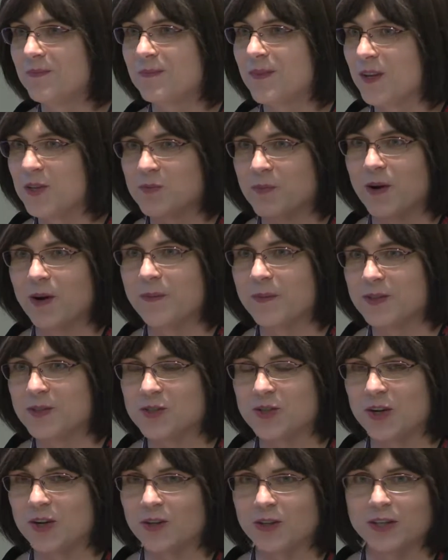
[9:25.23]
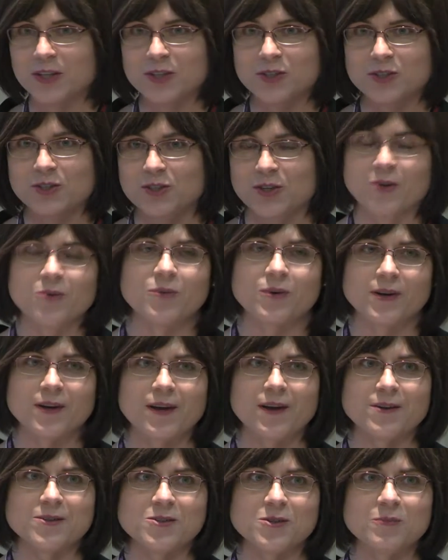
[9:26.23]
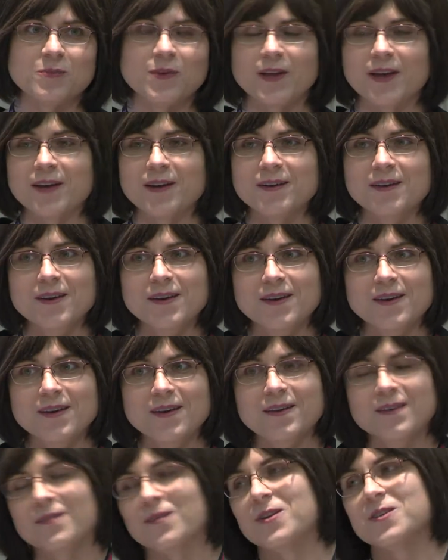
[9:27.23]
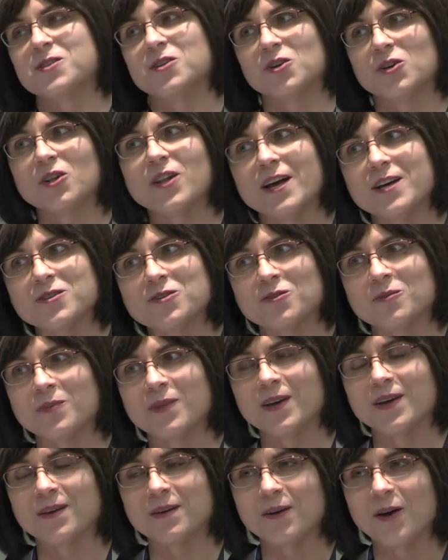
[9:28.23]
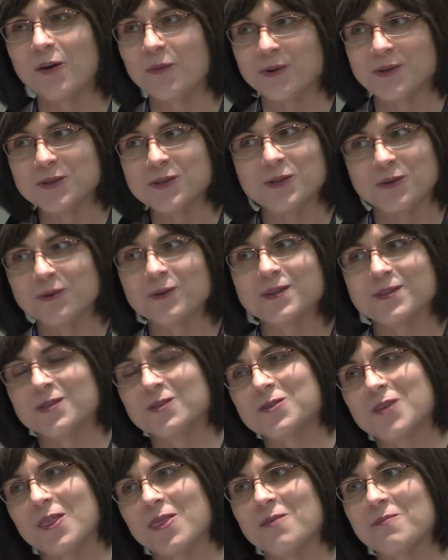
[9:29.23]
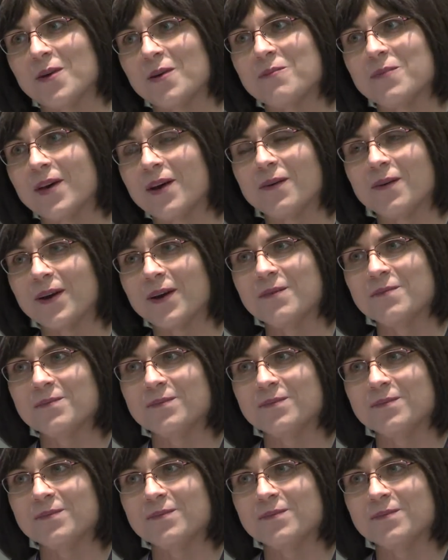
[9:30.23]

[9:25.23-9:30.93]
Experiments generally don't work out as you plan, whereas in your classroom they always do because you set them up that way.